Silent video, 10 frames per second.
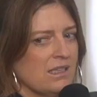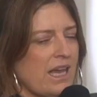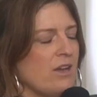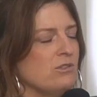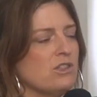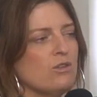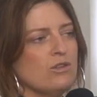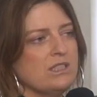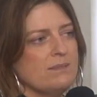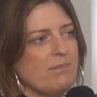How's it?
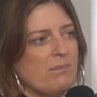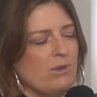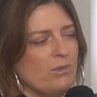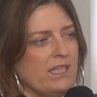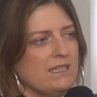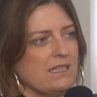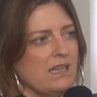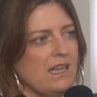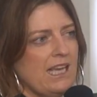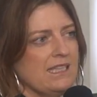Because maybe Waynes are
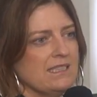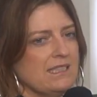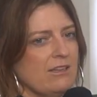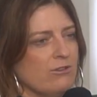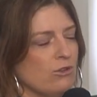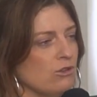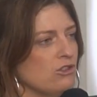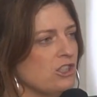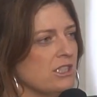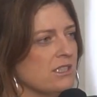less
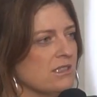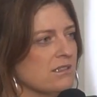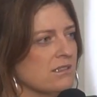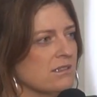self-conscious